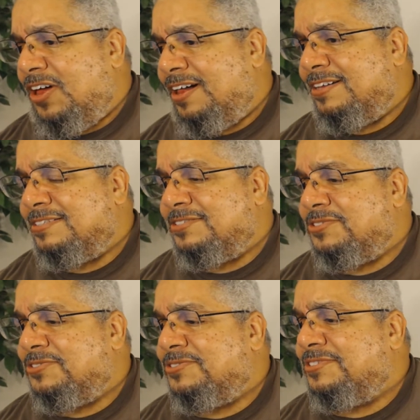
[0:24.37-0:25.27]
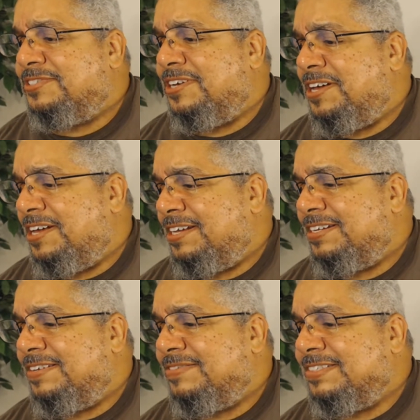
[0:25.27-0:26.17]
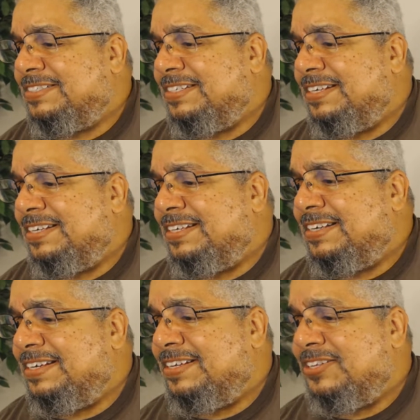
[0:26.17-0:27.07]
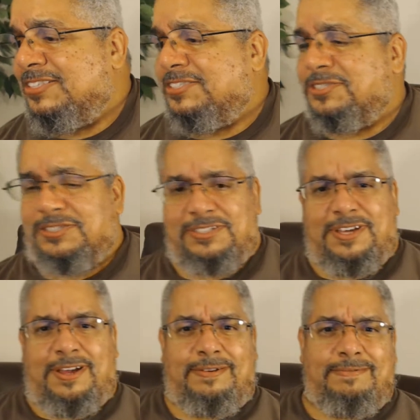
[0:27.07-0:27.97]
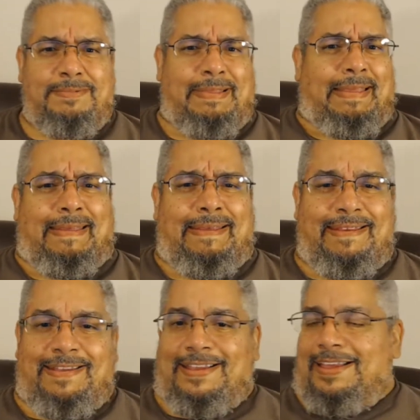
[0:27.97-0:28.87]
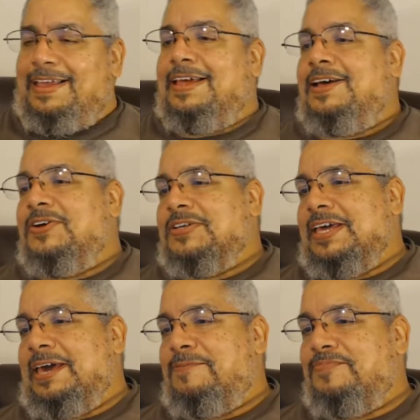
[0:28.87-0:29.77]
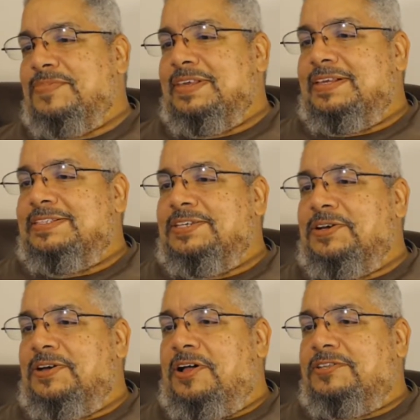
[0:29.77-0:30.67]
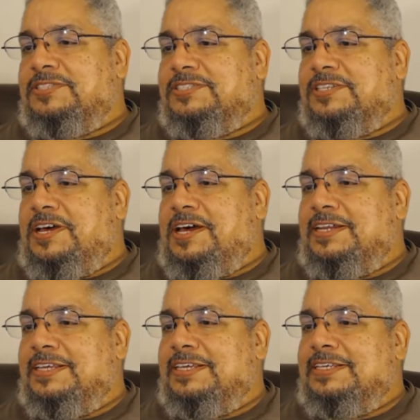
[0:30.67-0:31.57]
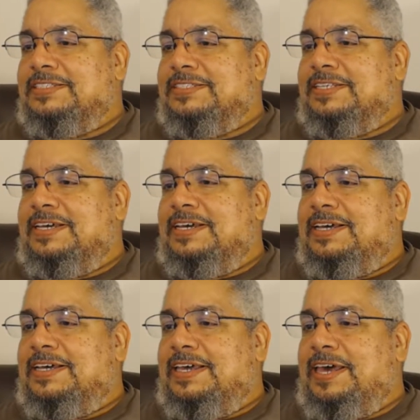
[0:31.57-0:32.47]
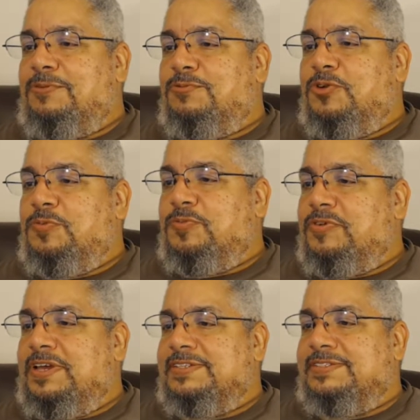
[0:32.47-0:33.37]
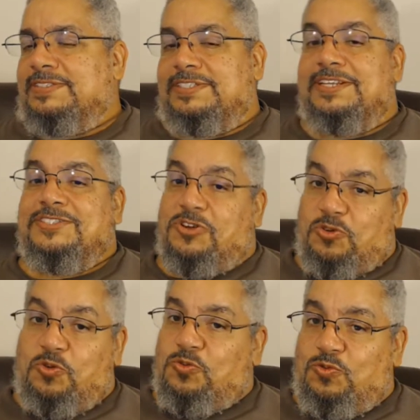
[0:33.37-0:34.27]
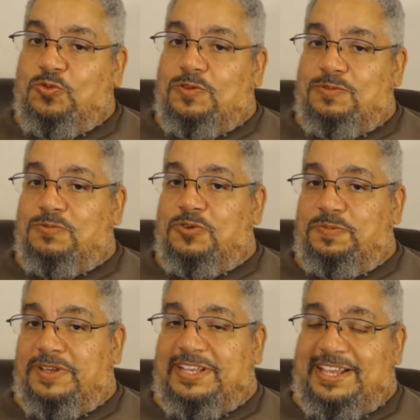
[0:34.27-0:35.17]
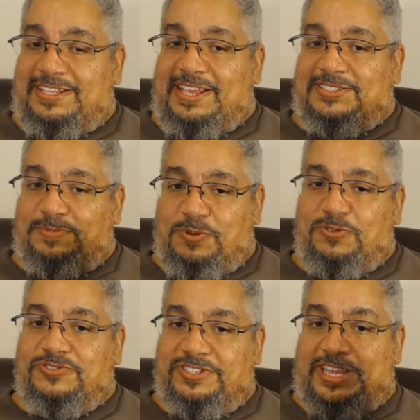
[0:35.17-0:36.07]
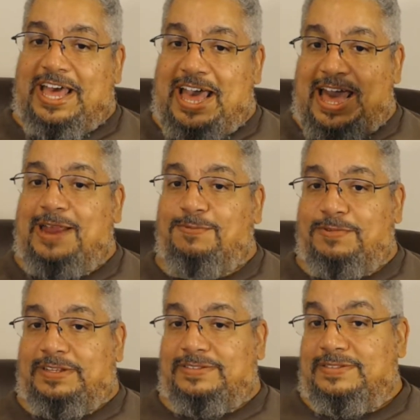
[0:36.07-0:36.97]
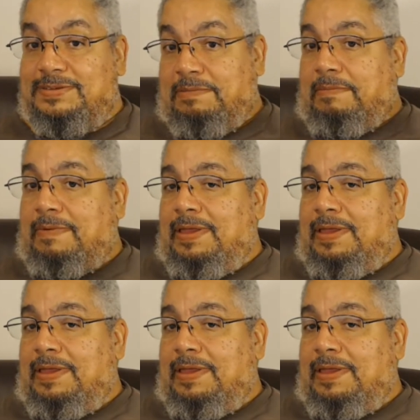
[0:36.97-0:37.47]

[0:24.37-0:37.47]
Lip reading: Altazon? Let me see. Yeah, Altazon. Okay, so Altazon is a WordPress. It's such a cool WordPress as opposed to the hot ones.